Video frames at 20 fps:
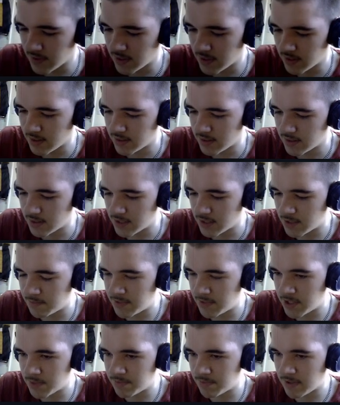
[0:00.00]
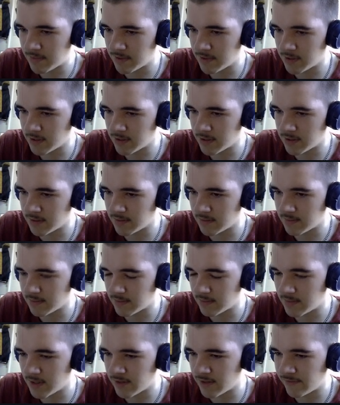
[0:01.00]
Speech bubble,
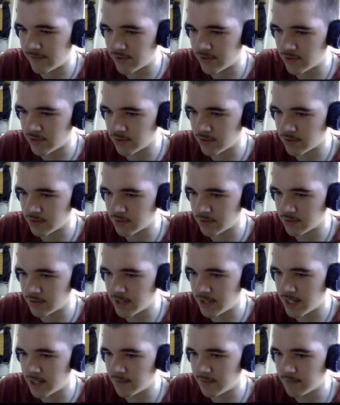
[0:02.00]
official name.